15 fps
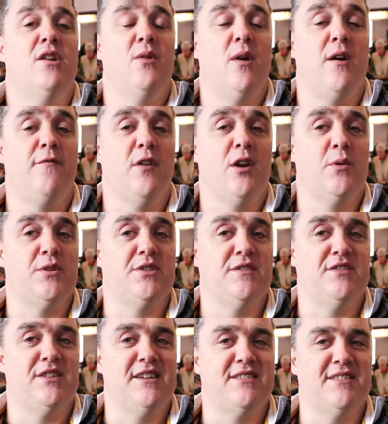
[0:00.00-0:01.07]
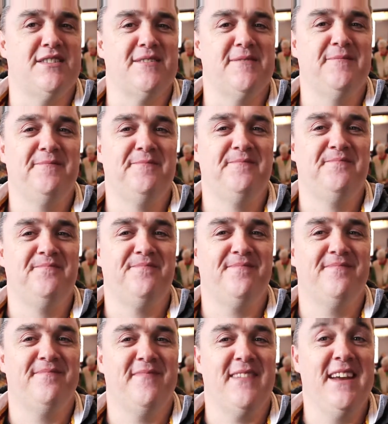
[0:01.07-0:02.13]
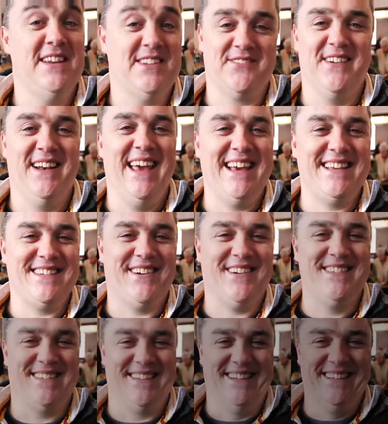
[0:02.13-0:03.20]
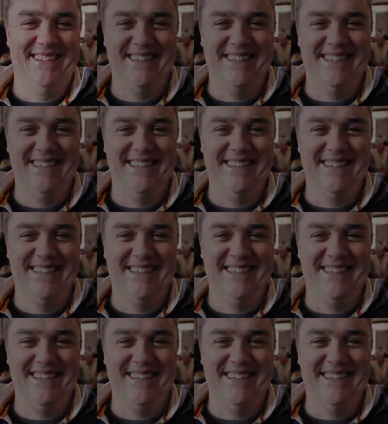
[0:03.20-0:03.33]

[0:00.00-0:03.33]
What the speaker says: who are followers of Jesus. And it's really exciting.